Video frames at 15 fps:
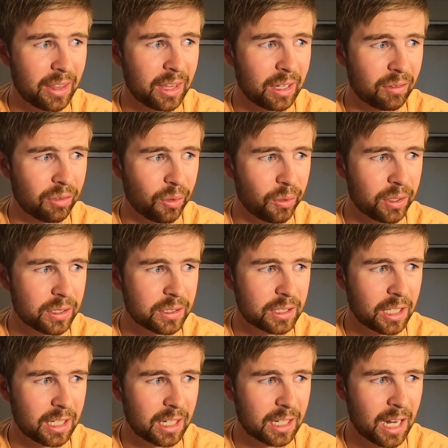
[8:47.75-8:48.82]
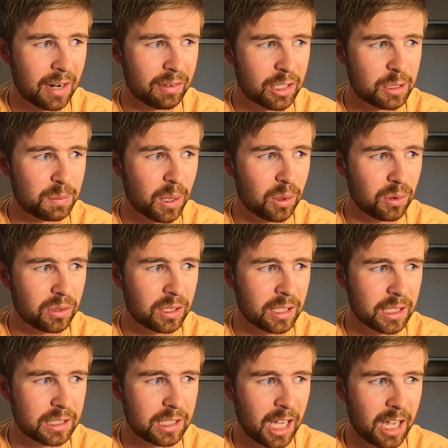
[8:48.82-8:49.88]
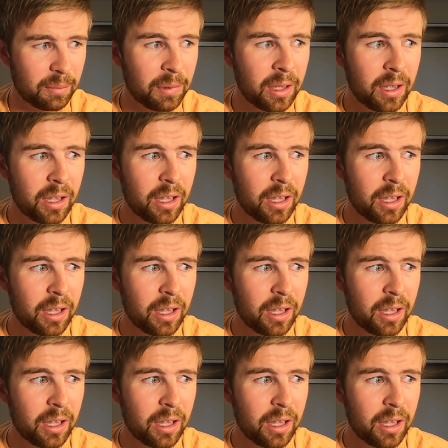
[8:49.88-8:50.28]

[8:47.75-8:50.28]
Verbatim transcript: I think Florida is going to get kind of exposed in this game.